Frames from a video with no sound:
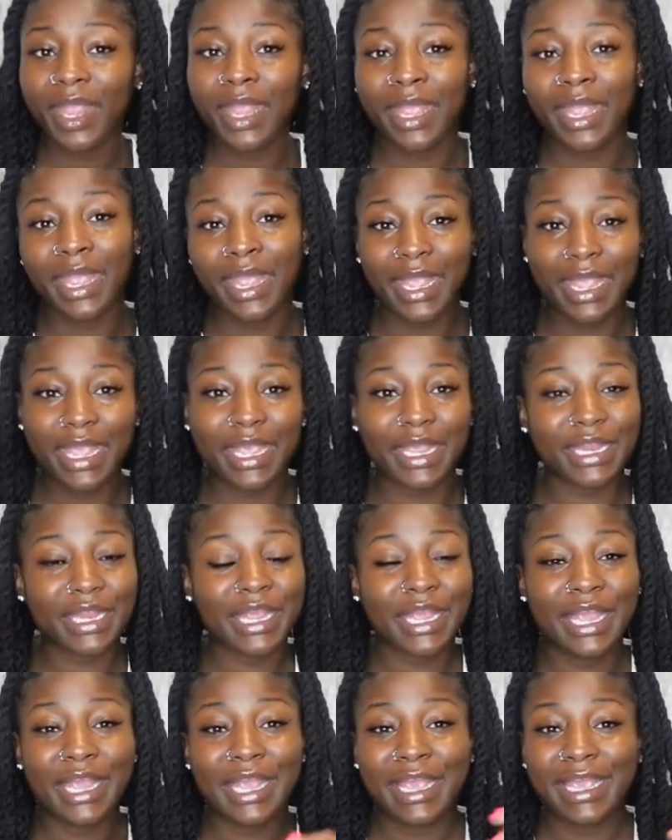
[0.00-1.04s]
and
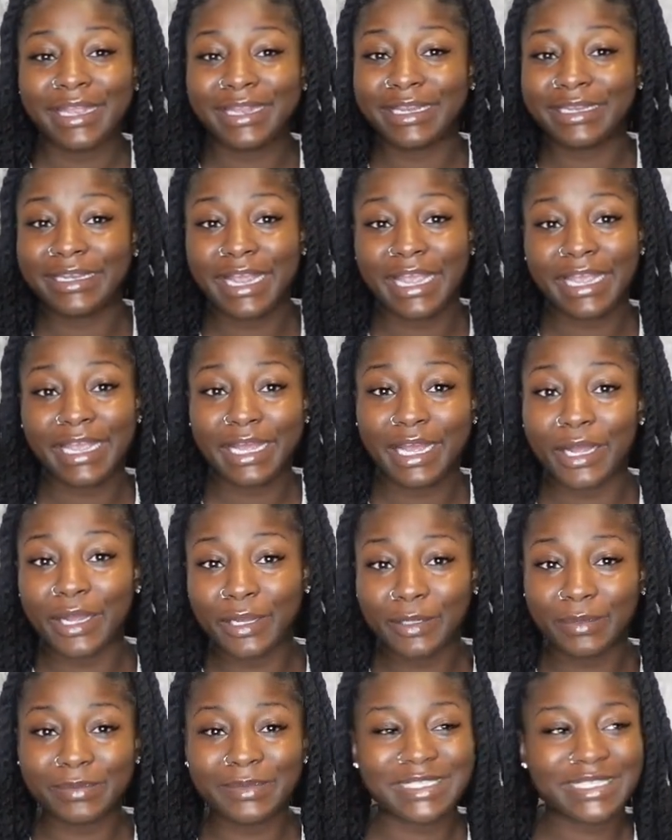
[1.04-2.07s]
the day
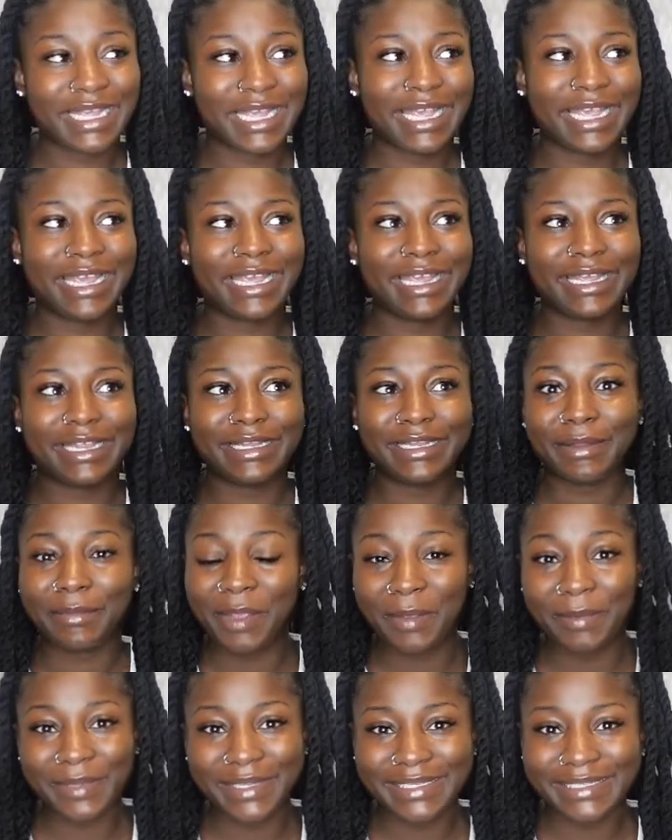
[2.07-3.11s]
comes and the
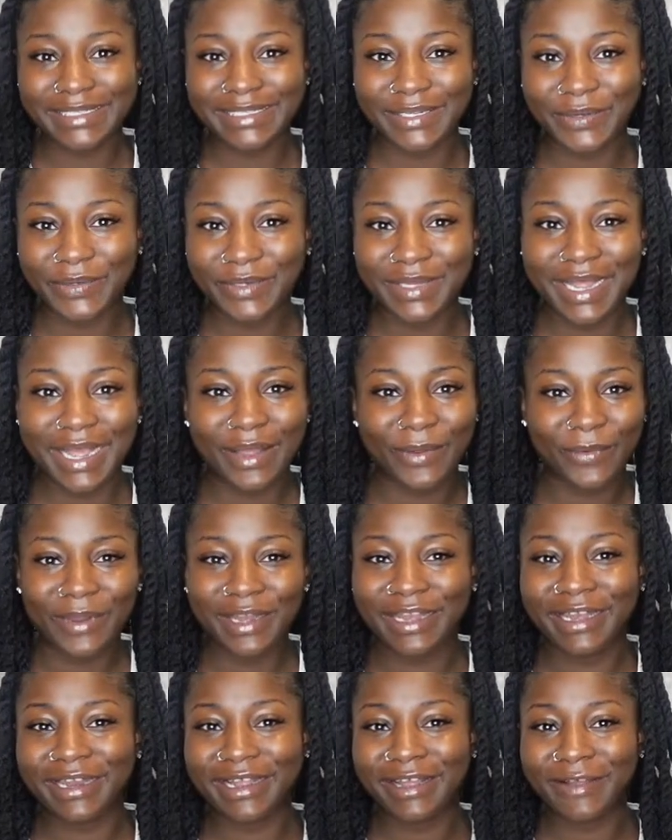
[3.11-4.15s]
baby is still not
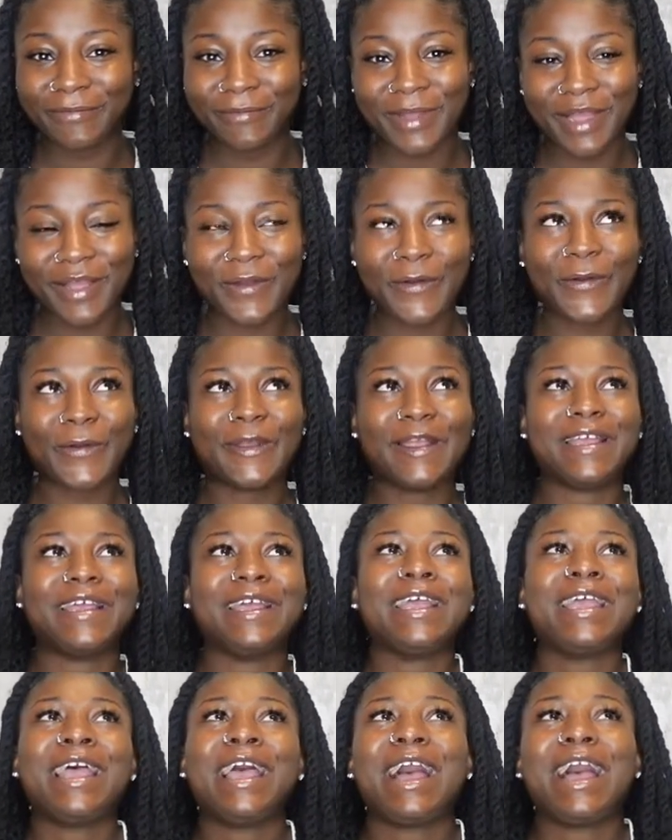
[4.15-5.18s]
ready to come out.
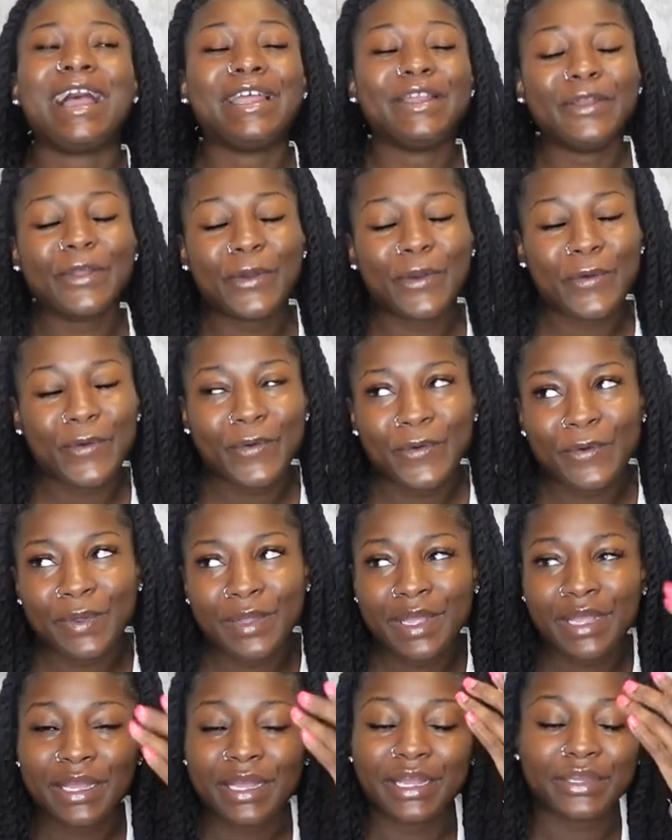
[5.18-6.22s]
I know
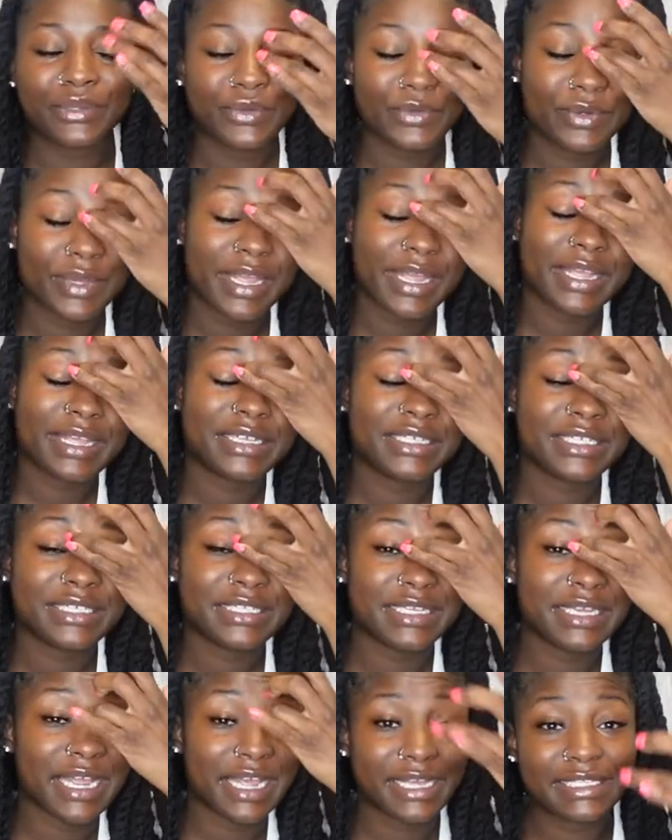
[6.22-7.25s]
a due date is just
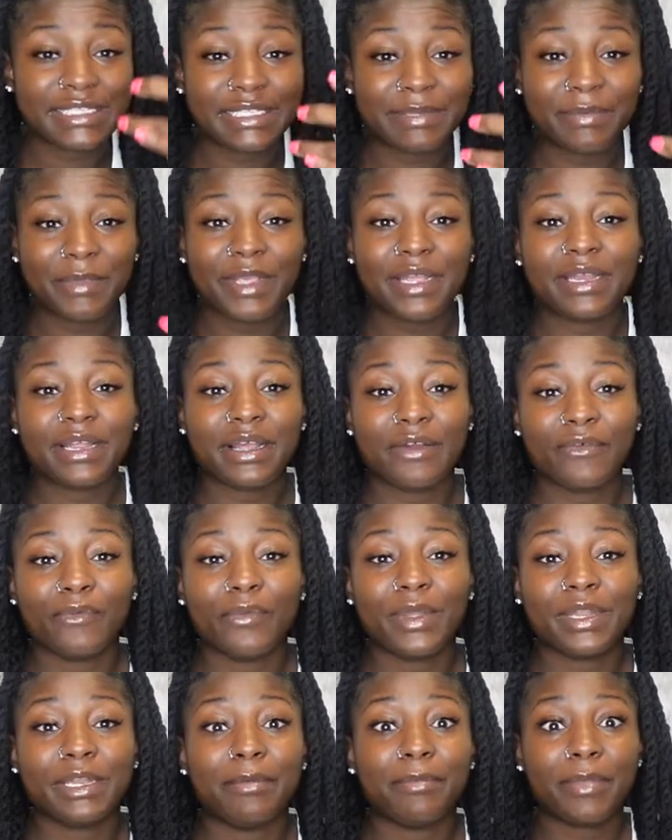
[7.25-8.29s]
an estimate of
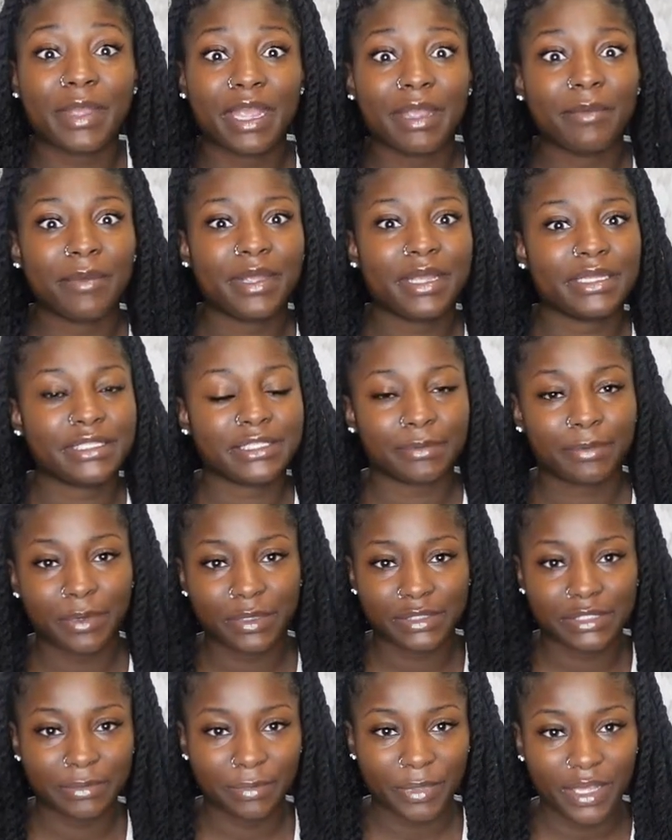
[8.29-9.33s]
when the baby is
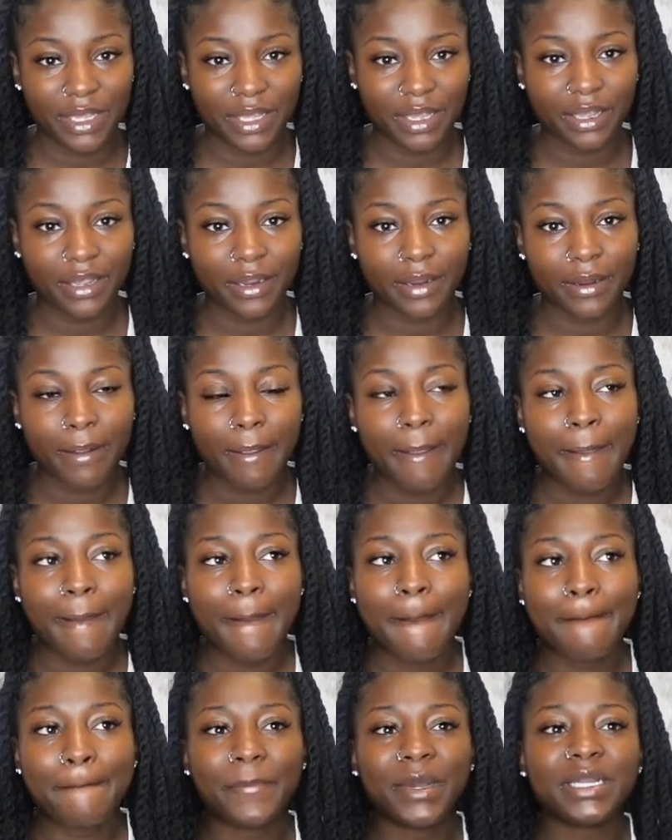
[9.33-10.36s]
supposed to be here,
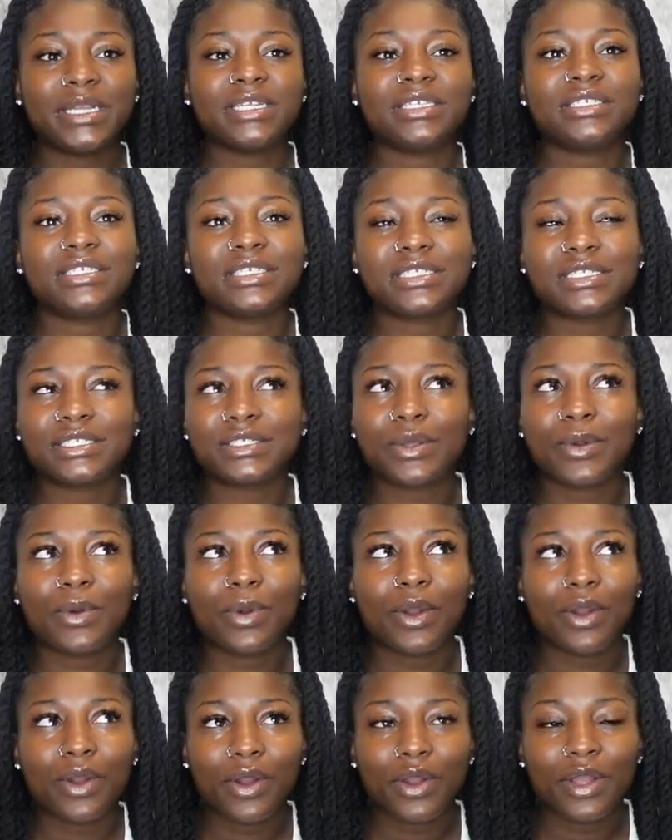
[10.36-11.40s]
but it's just so
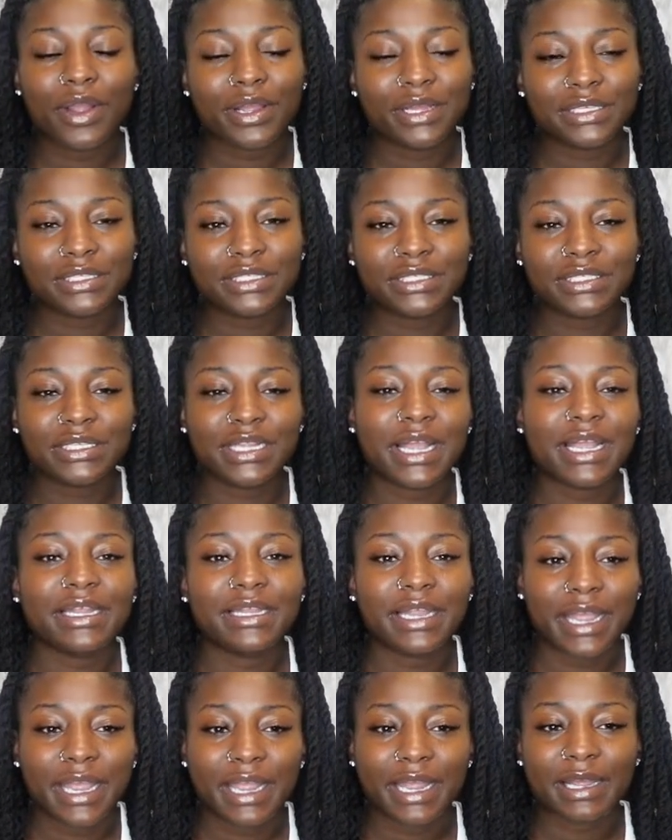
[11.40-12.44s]
hard because it's like,
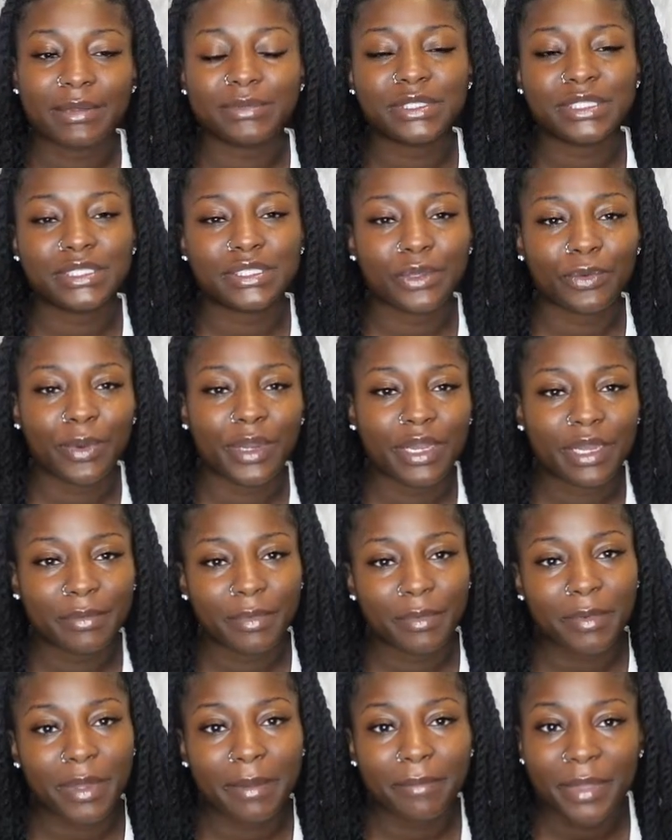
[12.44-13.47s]
dang, I'm just so ready to
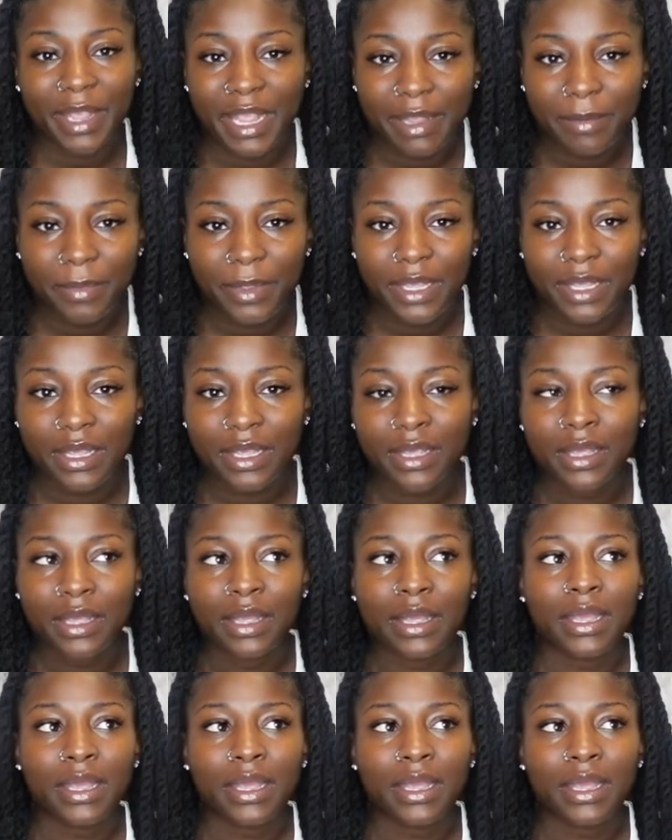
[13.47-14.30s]
meet my baby